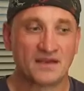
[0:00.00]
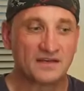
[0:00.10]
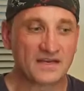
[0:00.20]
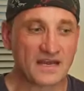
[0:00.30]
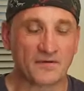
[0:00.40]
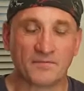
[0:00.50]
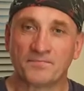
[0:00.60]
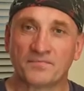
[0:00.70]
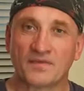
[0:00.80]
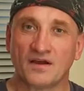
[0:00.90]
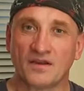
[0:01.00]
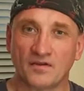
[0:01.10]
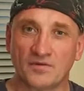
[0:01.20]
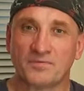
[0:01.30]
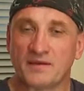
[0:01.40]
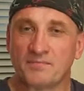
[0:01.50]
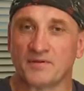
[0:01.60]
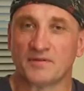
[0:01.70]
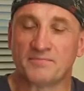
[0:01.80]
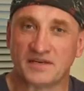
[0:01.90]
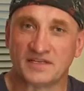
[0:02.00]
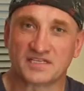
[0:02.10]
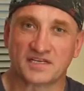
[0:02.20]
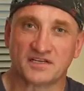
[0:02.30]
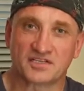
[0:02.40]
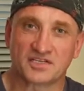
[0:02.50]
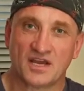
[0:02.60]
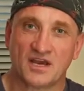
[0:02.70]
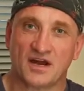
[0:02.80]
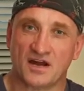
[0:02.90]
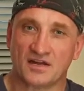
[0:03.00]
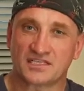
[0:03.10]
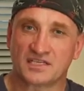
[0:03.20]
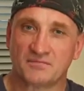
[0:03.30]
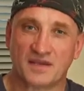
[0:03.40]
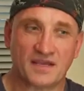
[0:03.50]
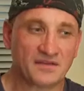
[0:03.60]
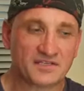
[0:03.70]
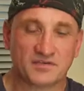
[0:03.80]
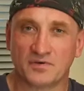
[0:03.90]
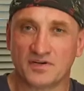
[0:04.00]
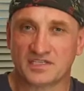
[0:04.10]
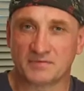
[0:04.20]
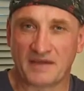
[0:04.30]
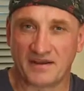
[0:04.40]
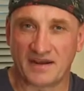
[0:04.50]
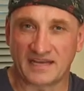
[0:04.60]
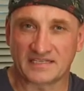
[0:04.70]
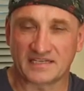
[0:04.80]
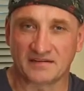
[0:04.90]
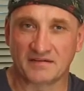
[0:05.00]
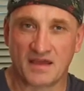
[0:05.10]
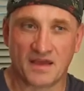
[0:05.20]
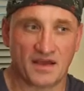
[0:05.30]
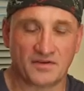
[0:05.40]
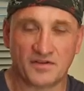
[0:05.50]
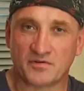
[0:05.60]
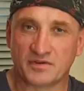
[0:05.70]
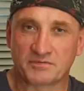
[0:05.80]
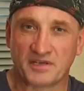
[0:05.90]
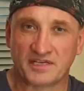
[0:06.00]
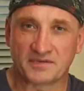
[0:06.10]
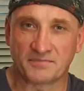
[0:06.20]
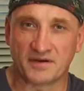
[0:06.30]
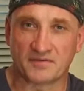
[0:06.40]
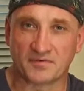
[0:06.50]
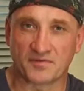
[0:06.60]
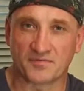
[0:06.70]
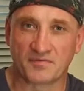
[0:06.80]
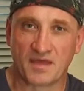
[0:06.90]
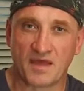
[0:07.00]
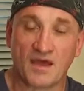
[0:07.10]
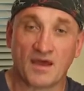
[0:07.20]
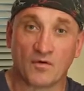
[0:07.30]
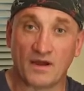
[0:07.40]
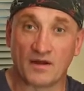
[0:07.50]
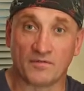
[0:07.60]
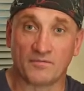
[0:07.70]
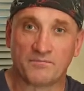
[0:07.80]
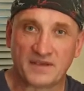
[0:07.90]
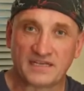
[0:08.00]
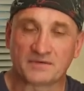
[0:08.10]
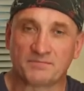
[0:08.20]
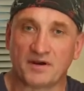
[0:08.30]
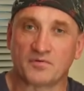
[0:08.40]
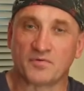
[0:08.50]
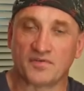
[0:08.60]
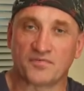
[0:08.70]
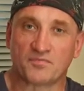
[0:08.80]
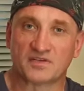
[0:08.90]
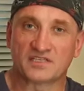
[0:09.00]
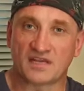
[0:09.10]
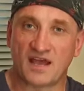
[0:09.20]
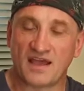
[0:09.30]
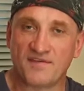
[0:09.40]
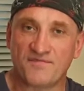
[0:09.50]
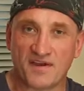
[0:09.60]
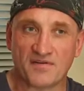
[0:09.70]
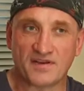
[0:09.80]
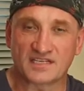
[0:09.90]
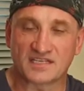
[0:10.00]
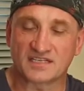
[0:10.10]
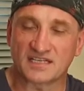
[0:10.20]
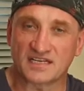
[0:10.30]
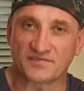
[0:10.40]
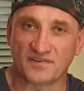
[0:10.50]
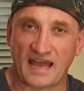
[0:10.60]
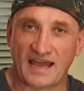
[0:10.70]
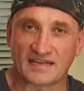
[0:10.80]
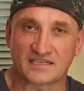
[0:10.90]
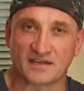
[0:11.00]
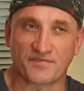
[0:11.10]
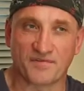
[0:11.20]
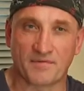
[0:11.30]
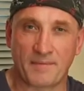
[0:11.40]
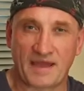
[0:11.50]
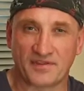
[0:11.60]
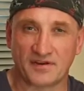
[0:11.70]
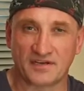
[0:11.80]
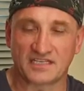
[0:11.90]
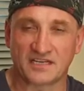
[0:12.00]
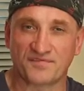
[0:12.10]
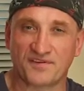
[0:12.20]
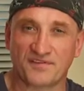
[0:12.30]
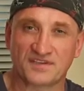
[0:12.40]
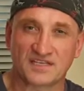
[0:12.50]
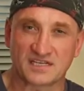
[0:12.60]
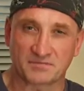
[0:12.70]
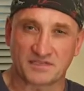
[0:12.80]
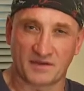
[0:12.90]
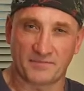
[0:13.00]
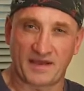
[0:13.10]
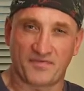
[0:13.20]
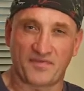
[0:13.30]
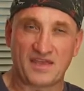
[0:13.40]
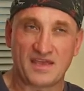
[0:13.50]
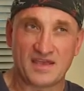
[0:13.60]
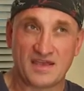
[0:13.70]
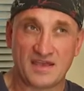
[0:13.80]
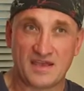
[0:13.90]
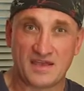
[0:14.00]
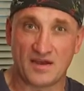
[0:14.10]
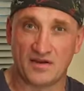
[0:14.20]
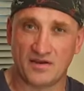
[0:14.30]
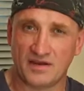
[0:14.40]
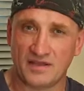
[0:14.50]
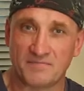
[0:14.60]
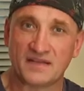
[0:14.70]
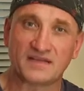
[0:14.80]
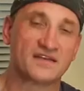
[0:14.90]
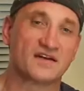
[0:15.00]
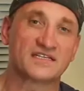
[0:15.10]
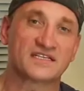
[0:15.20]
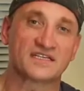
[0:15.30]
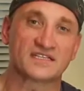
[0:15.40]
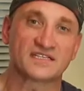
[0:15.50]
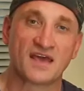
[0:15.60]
Now, a lot of people have been in touch asking me, so what is about acting and who is Peter Barkworth? Well, Peter Barkworth was a very successful actor from about the 1950s up till about the early mid-90s.